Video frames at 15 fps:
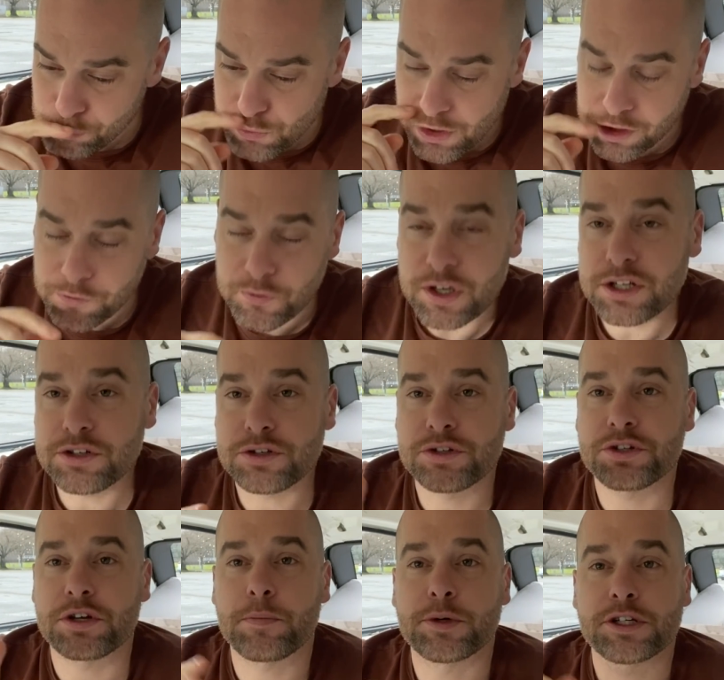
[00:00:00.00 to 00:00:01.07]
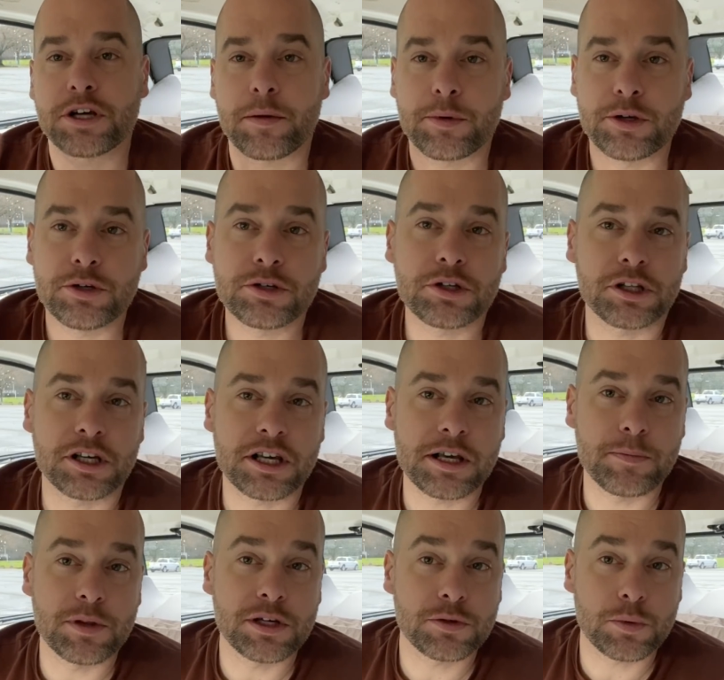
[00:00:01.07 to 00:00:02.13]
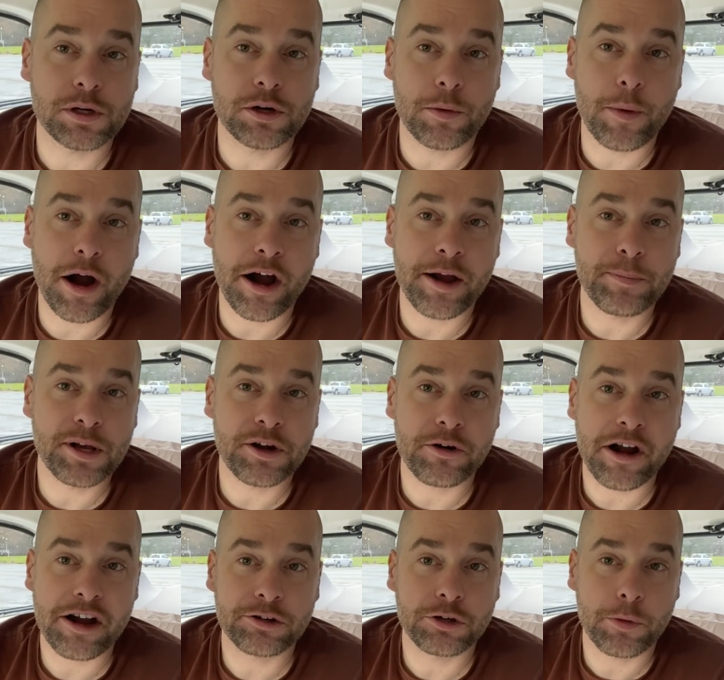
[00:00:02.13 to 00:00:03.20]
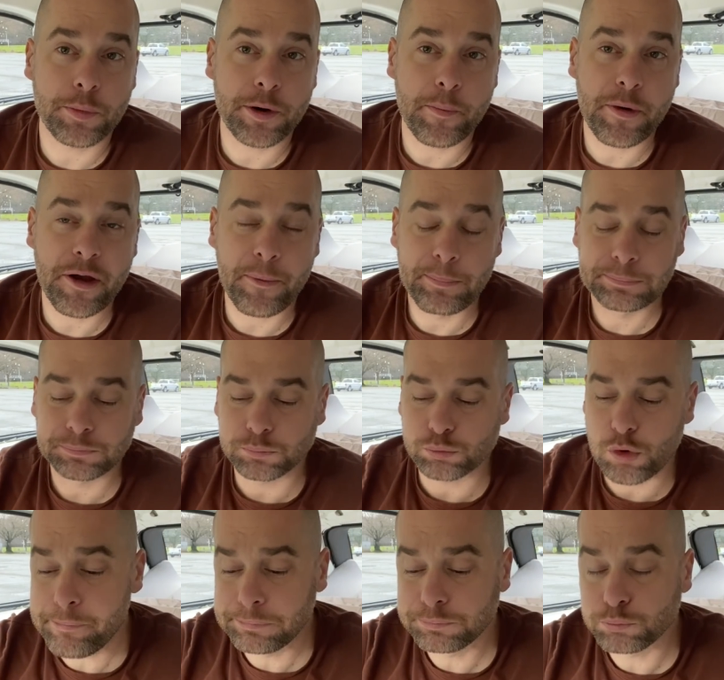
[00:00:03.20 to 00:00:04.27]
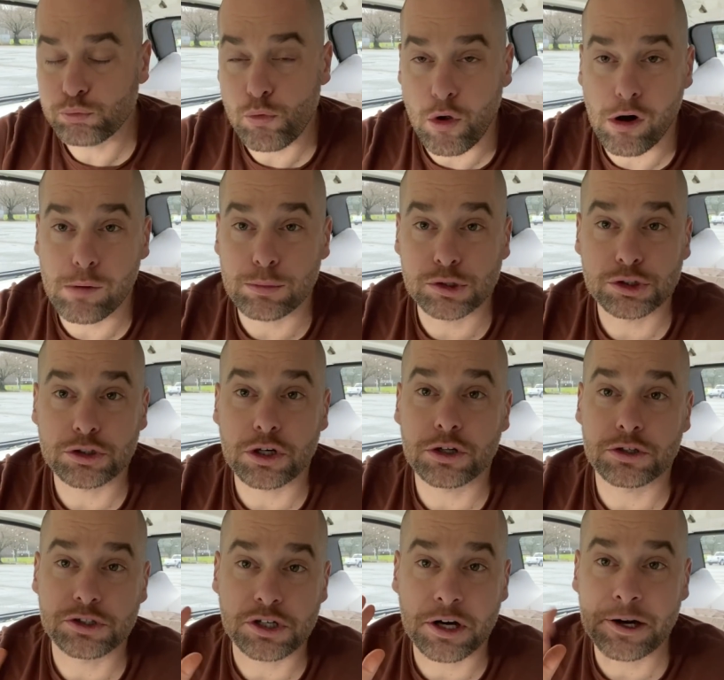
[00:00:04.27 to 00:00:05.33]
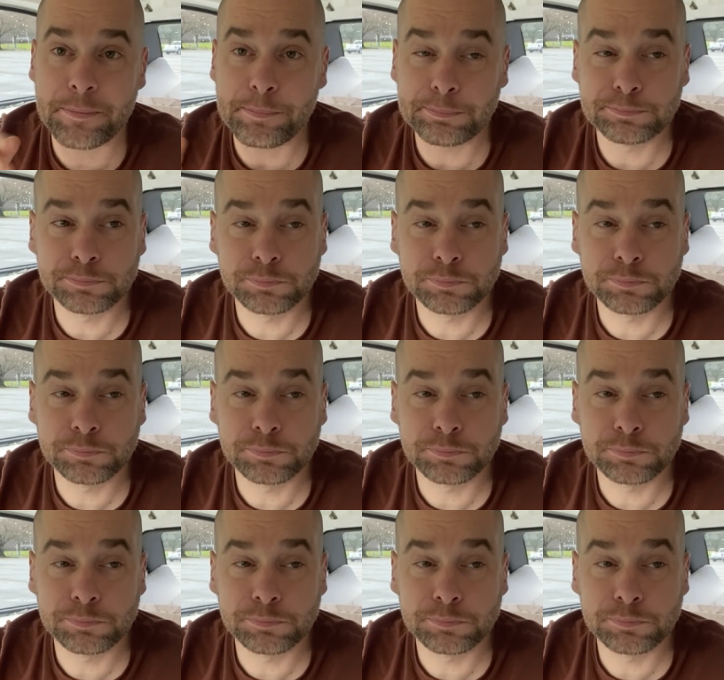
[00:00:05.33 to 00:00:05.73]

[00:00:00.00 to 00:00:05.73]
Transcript: And finally in the summertime I usually keep this window behind me cracked open a bit, almost all the time.